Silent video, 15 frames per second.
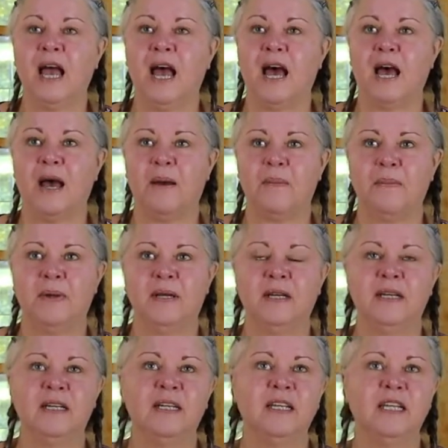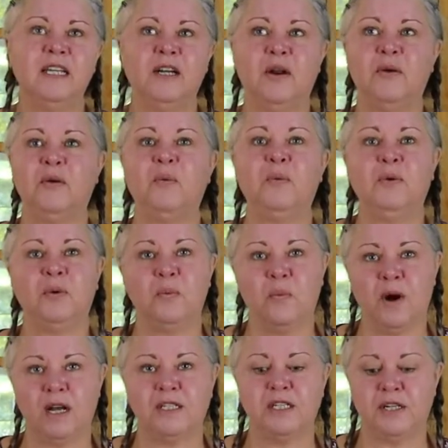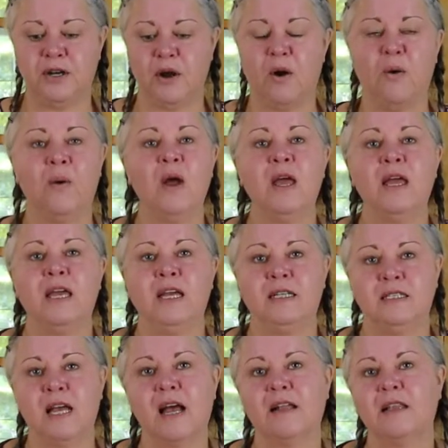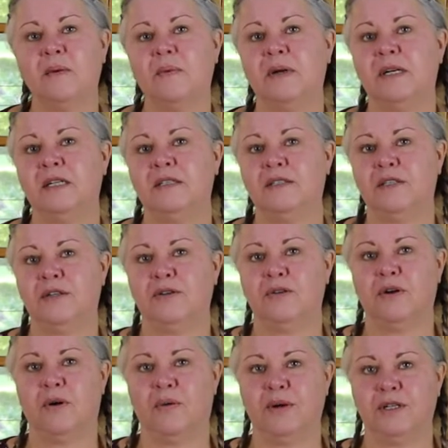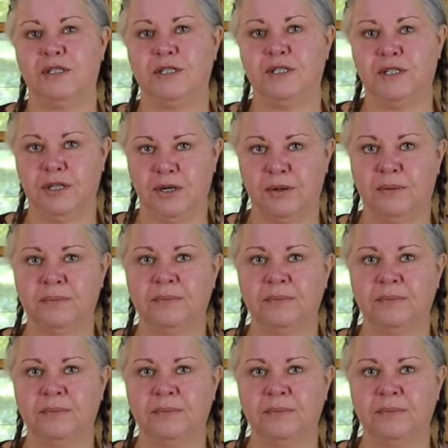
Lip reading: You know, you want to know exactly what it is that you're going to do.